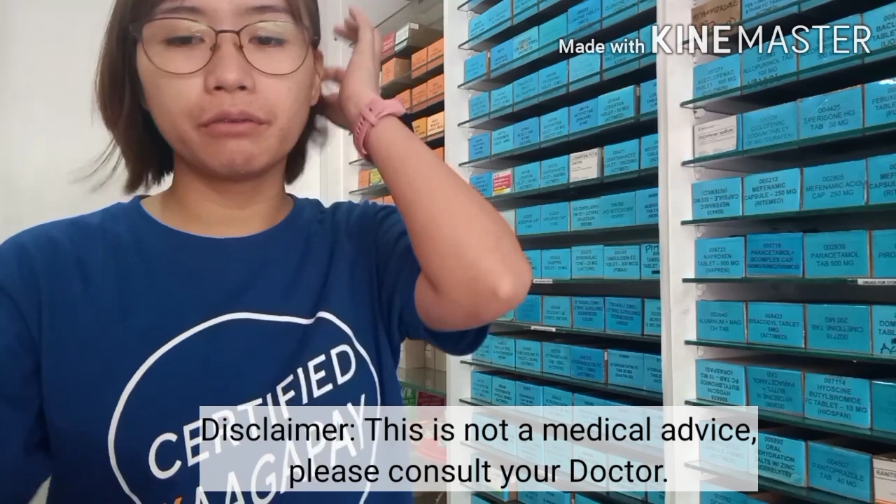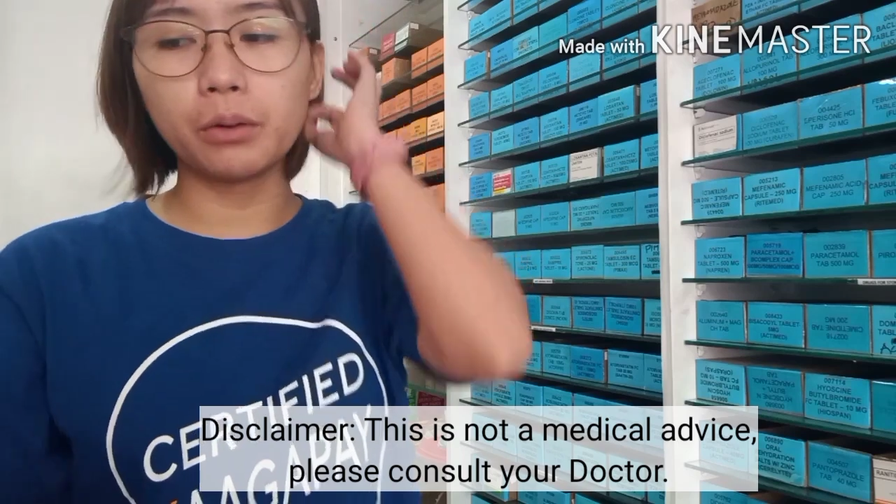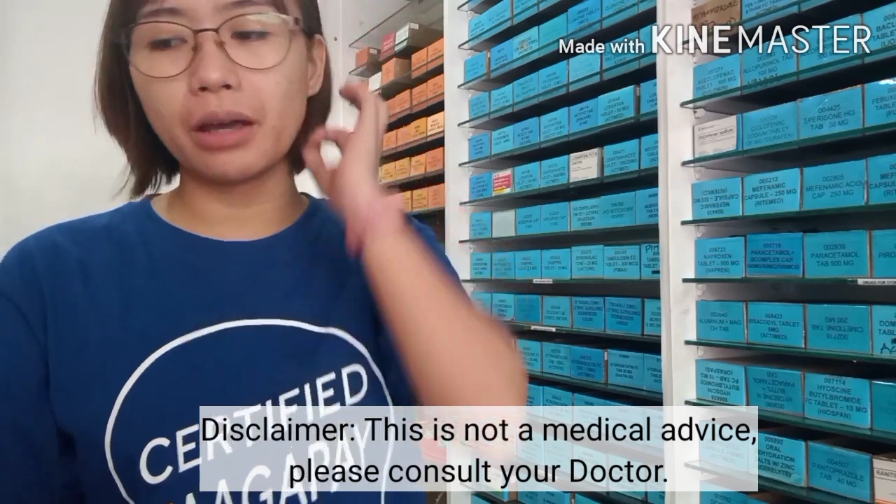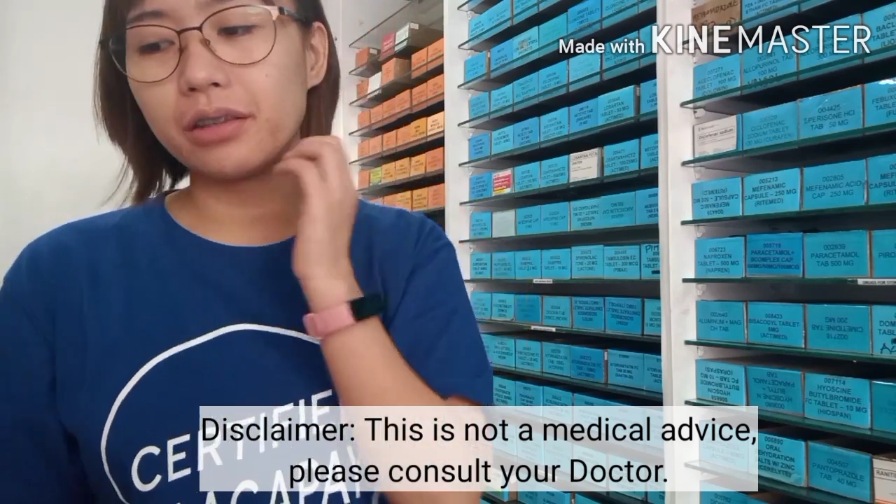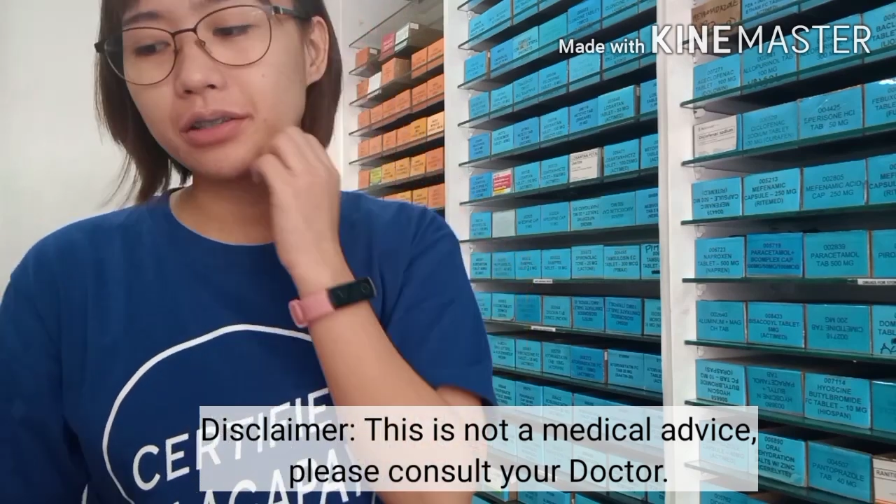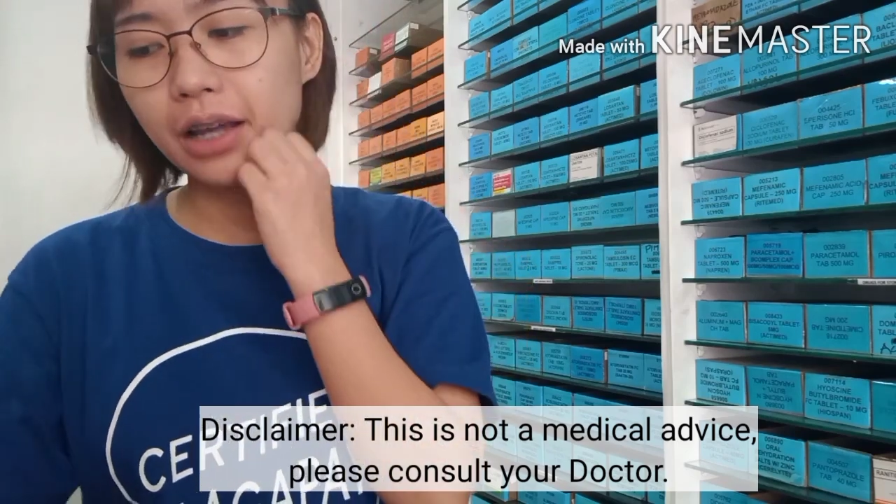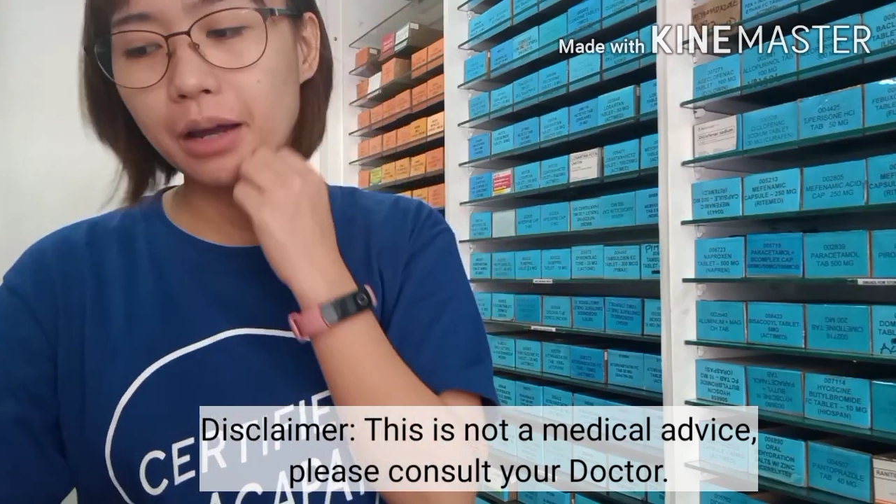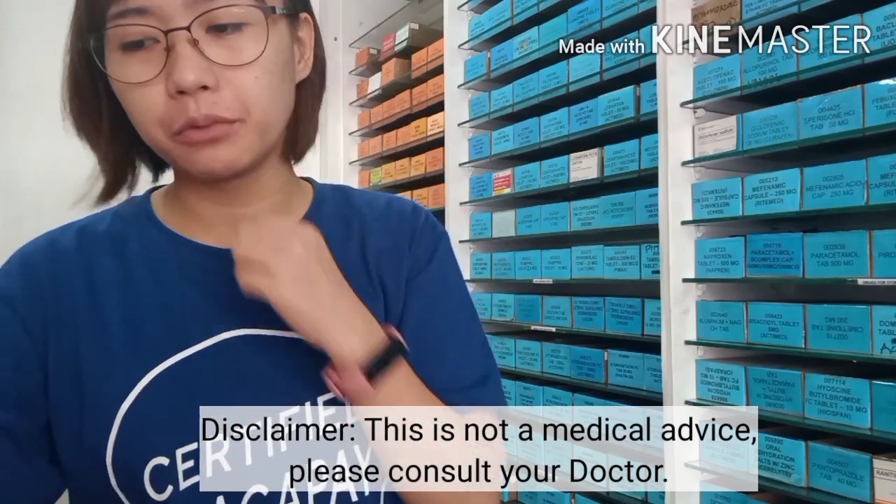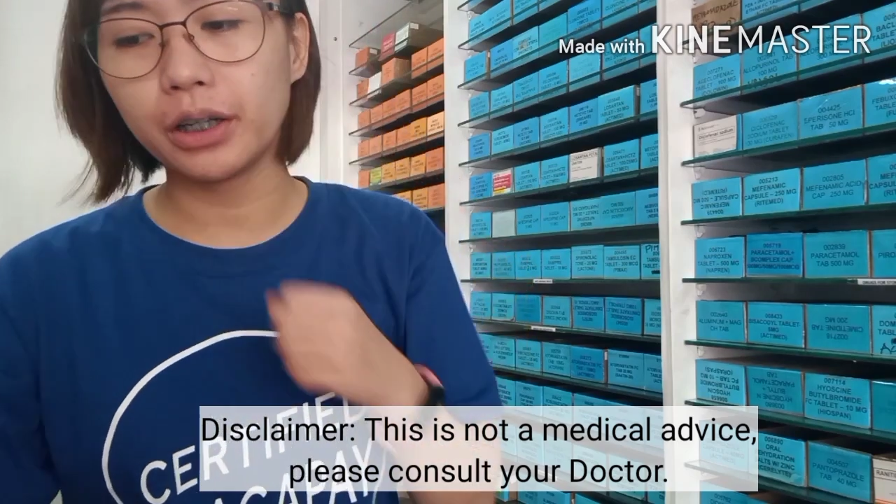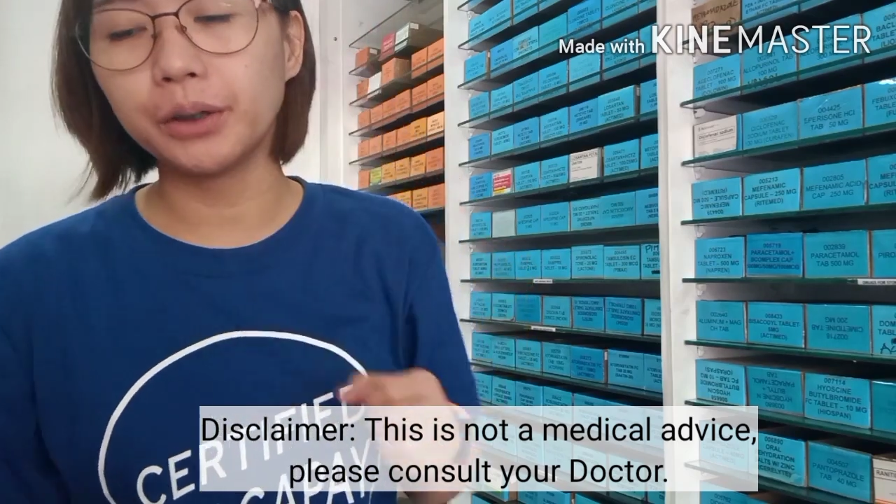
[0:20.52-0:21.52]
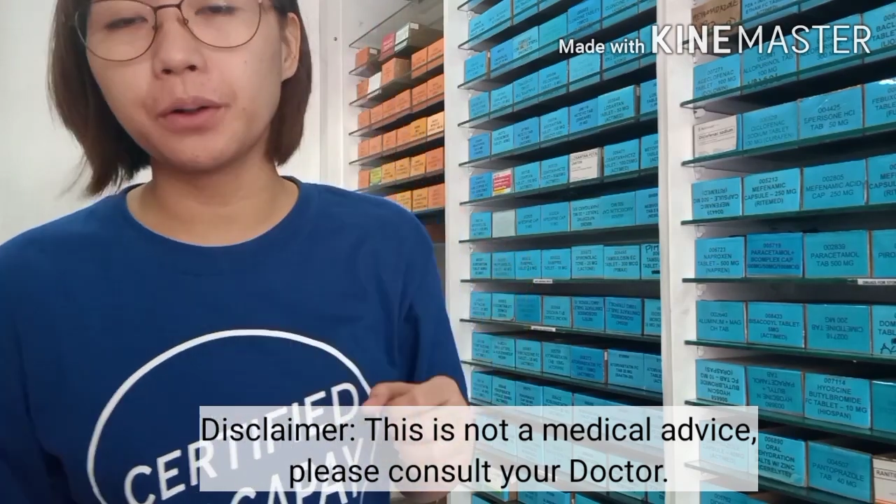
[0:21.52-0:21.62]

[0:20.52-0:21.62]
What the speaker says: review, and this time we are